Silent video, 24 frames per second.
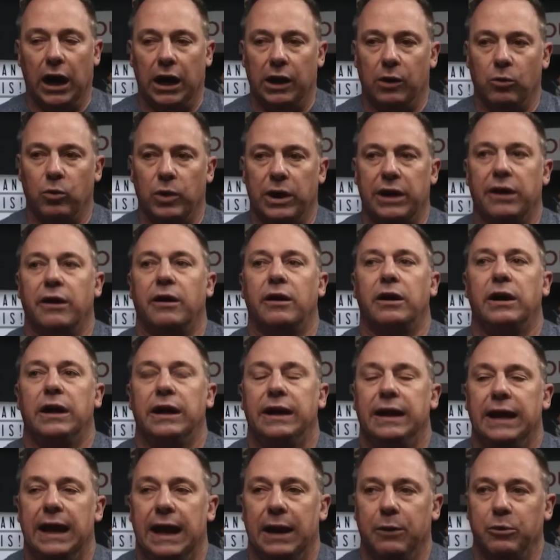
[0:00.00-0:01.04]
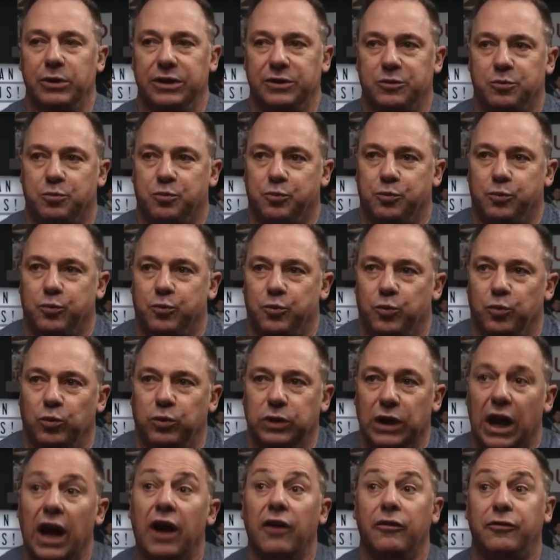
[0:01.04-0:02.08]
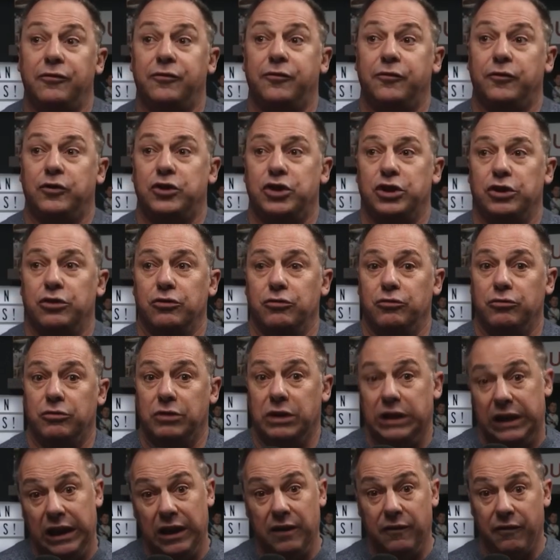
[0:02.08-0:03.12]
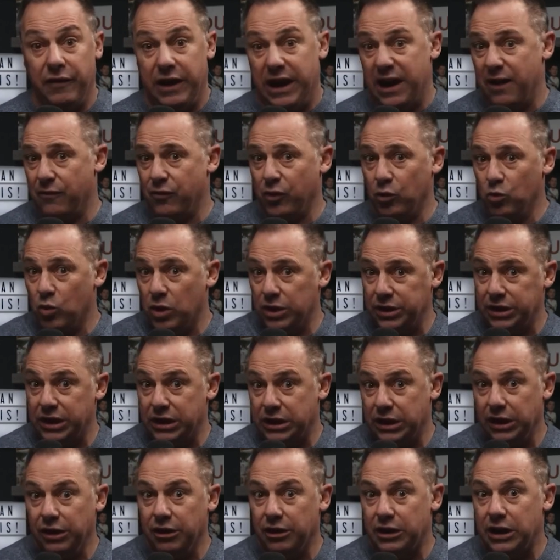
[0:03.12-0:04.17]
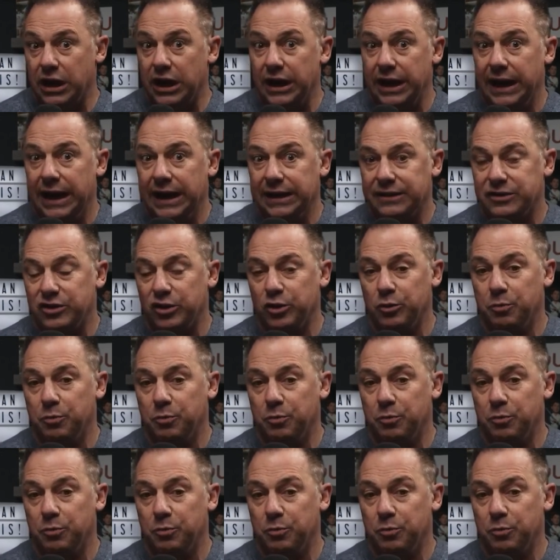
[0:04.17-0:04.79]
Well, I would love to give everyone the clear cut answer,